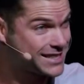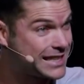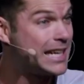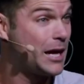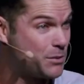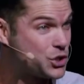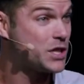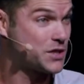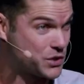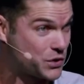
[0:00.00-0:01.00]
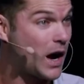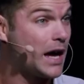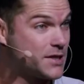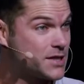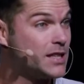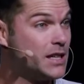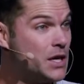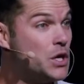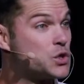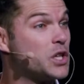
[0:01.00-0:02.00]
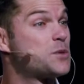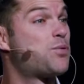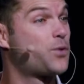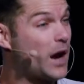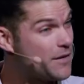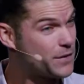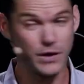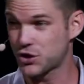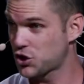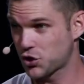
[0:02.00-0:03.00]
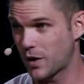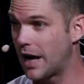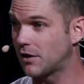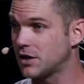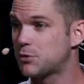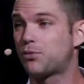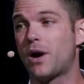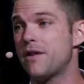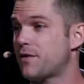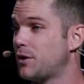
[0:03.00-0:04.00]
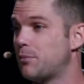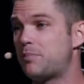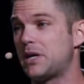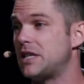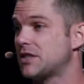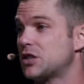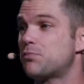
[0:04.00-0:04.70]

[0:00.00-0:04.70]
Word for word: to the name of Jesus Christ. So let's pray for their strength. Let's pray for their peace. Let's